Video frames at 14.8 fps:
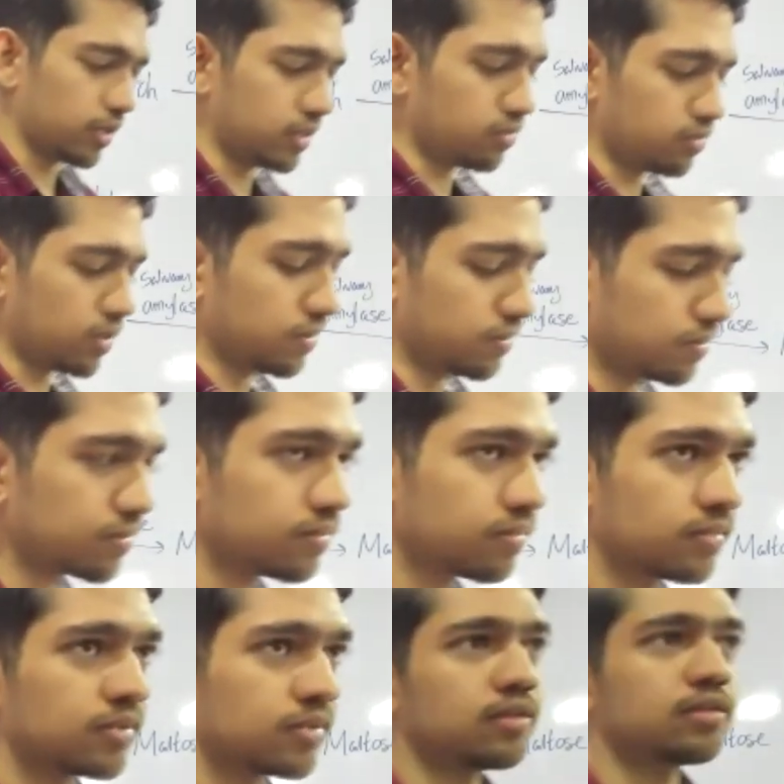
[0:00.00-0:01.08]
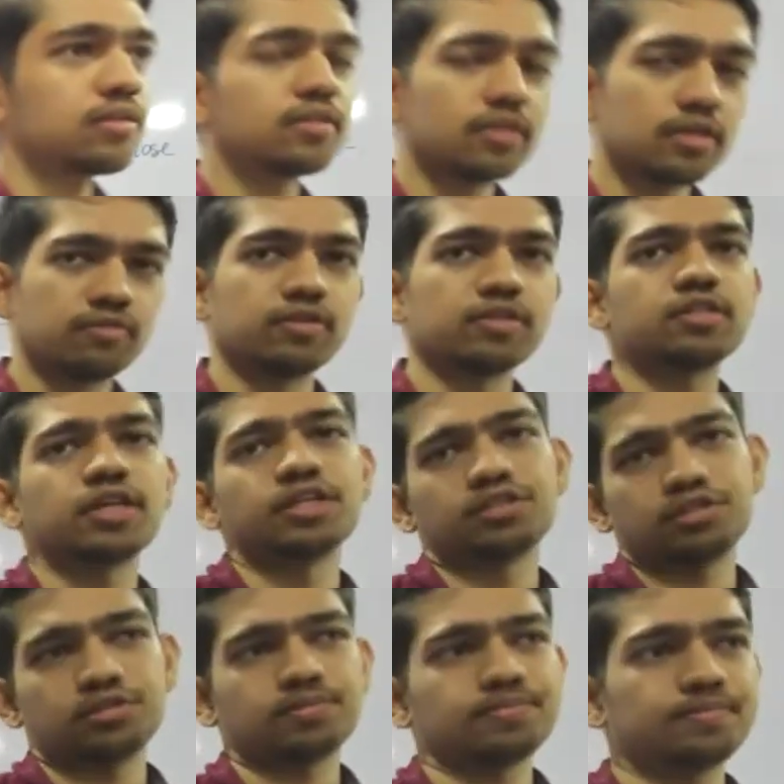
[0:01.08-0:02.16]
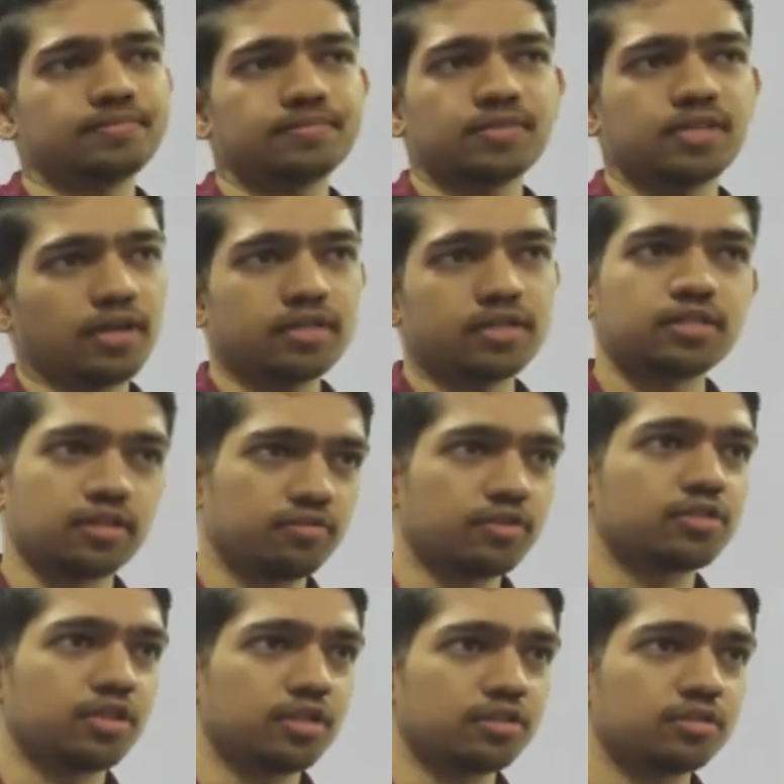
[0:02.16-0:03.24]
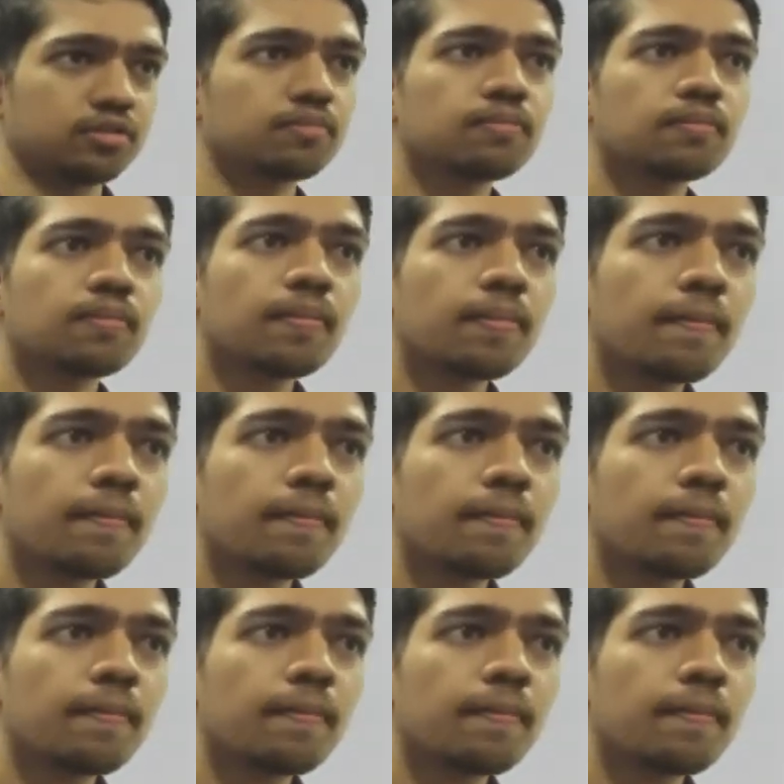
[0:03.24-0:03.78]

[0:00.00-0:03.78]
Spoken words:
of water is what? Surface tension, right? Surface tension.